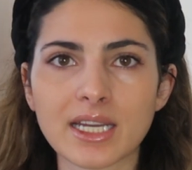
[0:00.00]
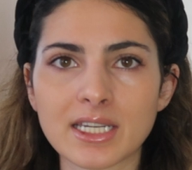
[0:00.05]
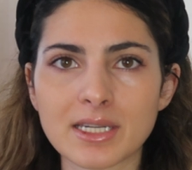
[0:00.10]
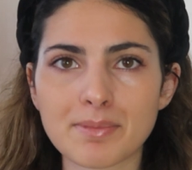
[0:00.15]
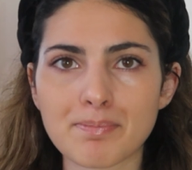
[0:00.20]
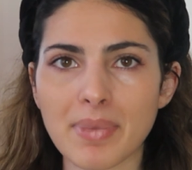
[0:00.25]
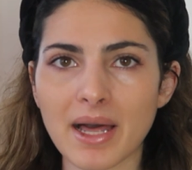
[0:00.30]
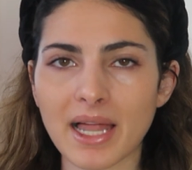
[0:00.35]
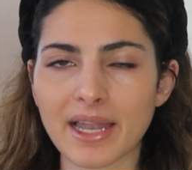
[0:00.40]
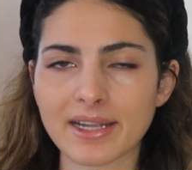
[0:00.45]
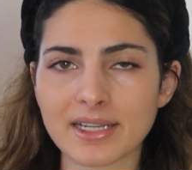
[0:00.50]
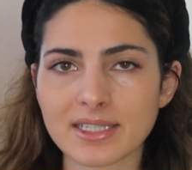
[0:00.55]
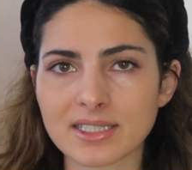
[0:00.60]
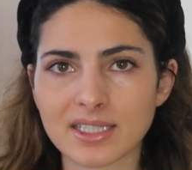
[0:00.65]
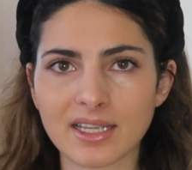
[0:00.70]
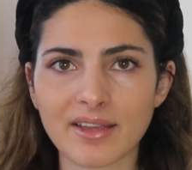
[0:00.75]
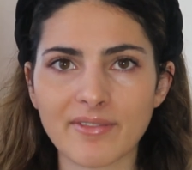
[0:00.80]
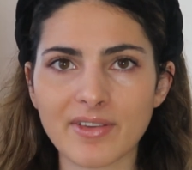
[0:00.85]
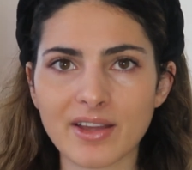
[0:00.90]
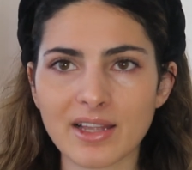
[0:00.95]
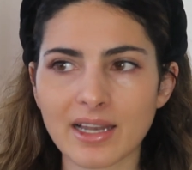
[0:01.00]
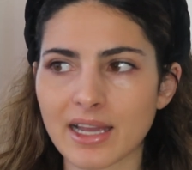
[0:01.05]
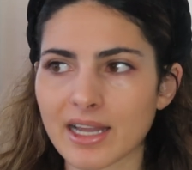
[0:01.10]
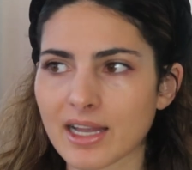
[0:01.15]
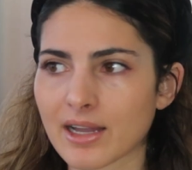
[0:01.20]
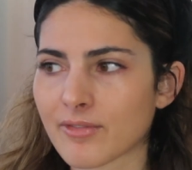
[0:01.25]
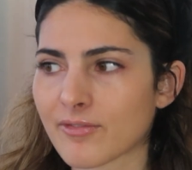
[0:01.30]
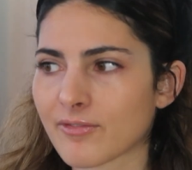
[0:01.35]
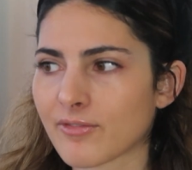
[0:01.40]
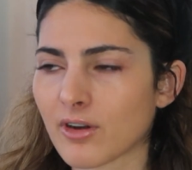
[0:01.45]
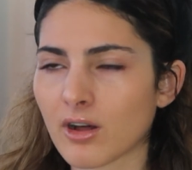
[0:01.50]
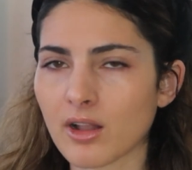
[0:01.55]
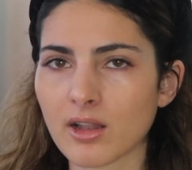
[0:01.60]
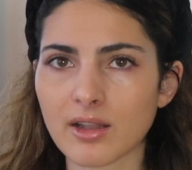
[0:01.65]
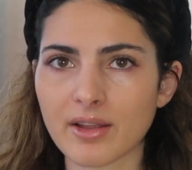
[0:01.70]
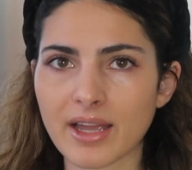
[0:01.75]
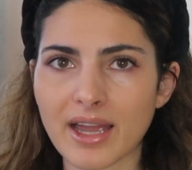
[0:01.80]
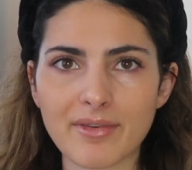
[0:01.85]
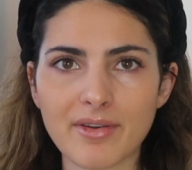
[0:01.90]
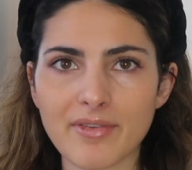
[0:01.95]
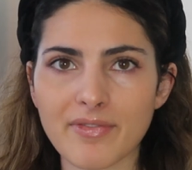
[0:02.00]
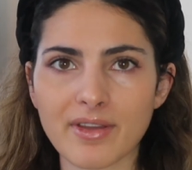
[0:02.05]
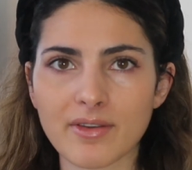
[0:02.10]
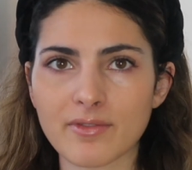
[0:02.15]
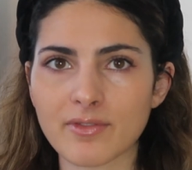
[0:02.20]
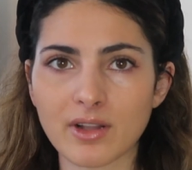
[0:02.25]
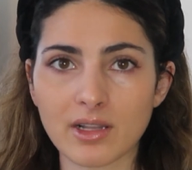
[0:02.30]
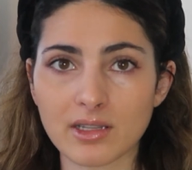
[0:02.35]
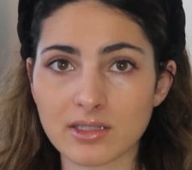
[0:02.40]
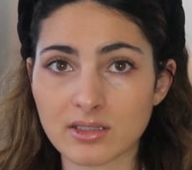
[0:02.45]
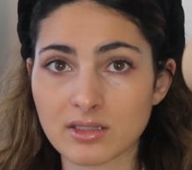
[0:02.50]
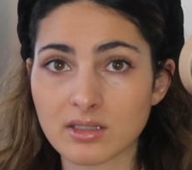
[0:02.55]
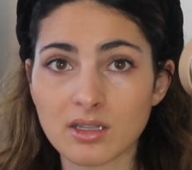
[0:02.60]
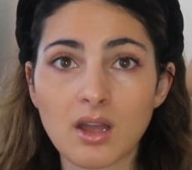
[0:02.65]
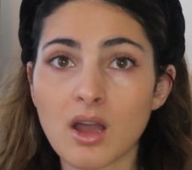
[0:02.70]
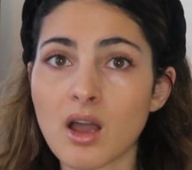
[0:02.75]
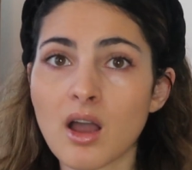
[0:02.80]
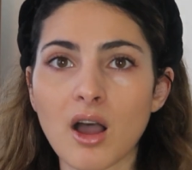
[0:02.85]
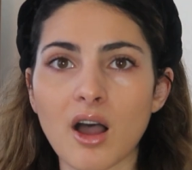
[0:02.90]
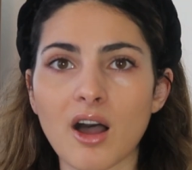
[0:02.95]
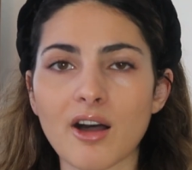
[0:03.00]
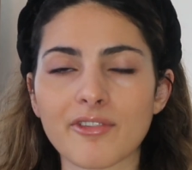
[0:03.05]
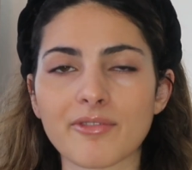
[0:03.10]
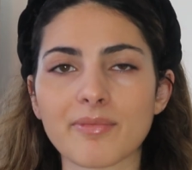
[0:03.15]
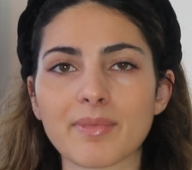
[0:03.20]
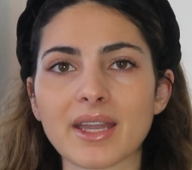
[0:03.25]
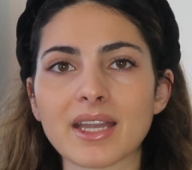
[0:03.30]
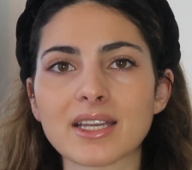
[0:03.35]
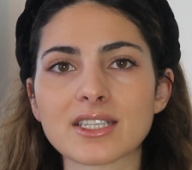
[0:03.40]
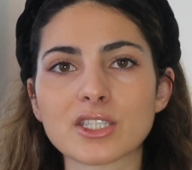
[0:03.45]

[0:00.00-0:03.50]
in the balancing thing, like everything falls off me.